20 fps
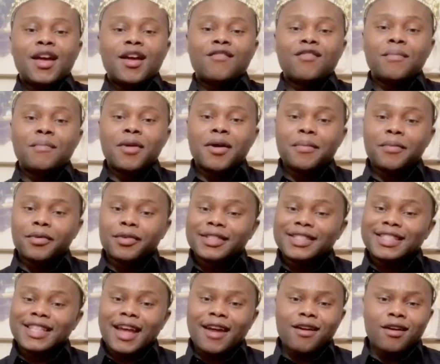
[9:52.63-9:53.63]
Remember,
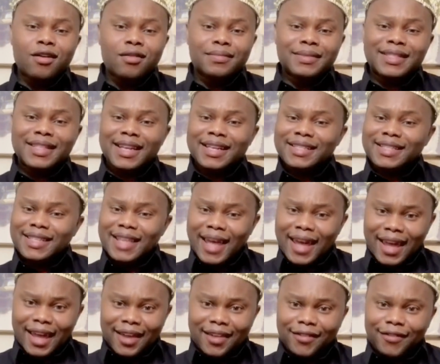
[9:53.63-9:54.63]
stay home, stay
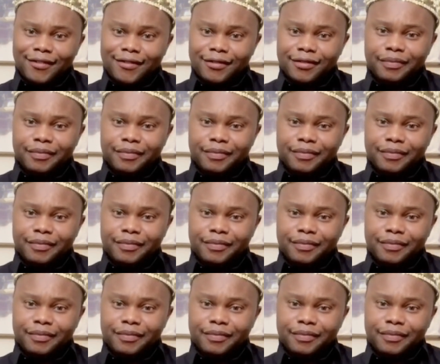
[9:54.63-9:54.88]
safe.